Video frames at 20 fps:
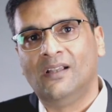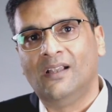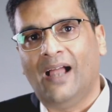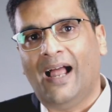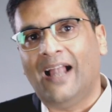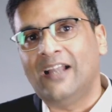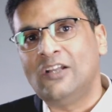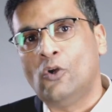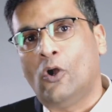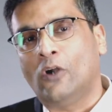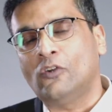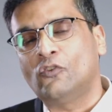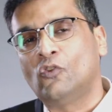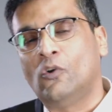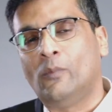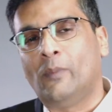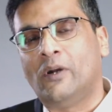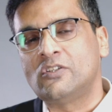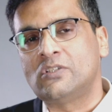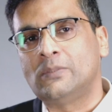and not
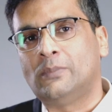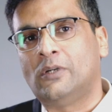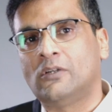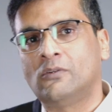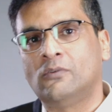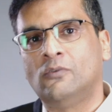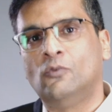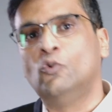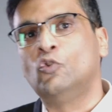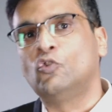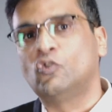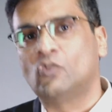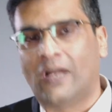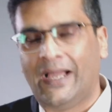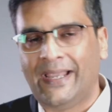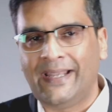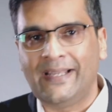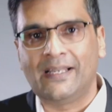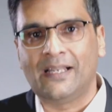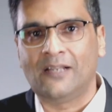so much about who's
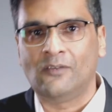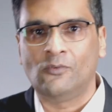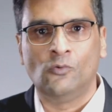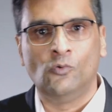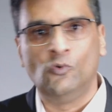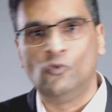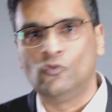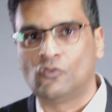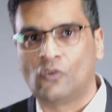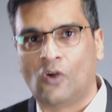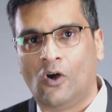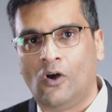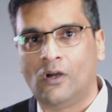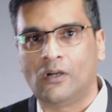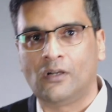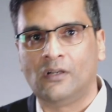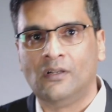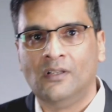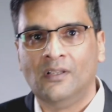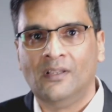right and who's
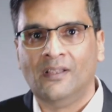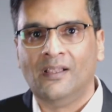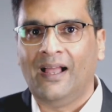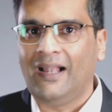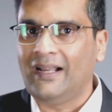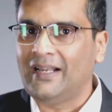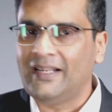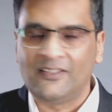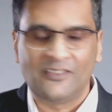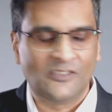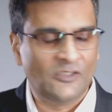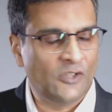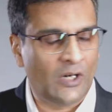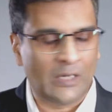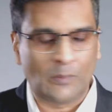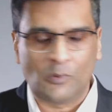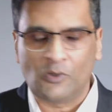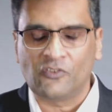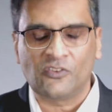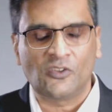wrong. And it's not
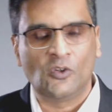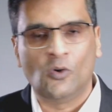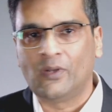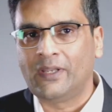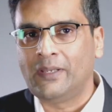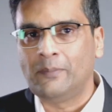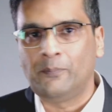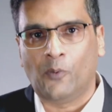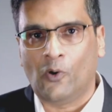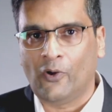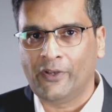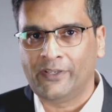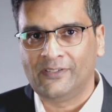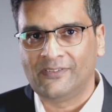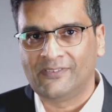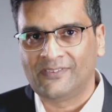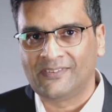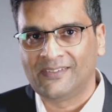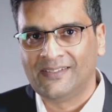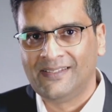about scoring
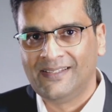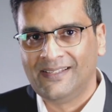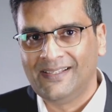points.